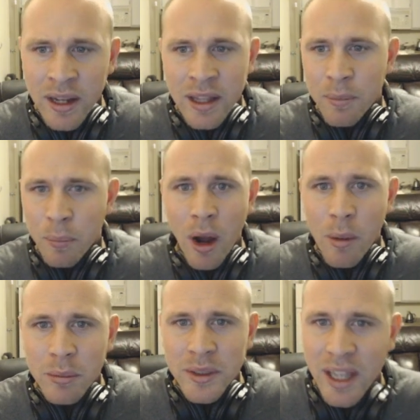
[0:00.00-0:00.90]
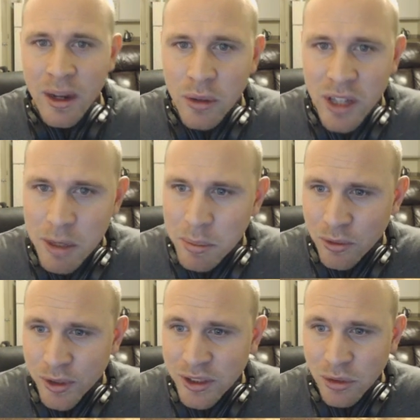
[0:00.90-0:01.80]
The problem is I don't keep the
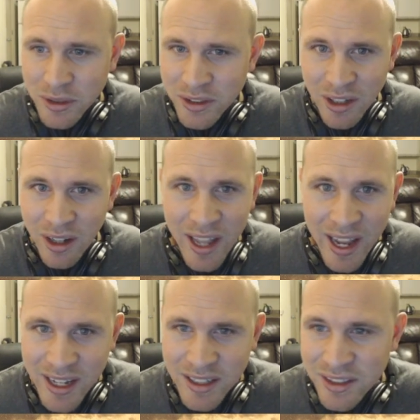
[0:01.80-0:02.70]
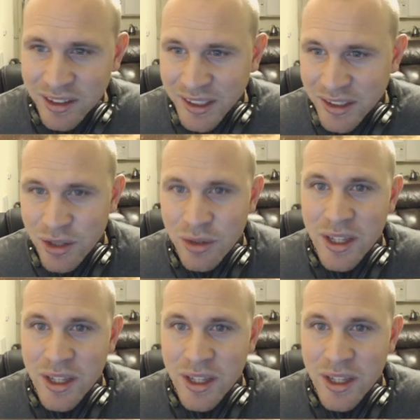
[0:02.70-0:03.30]
resources on hand to like do the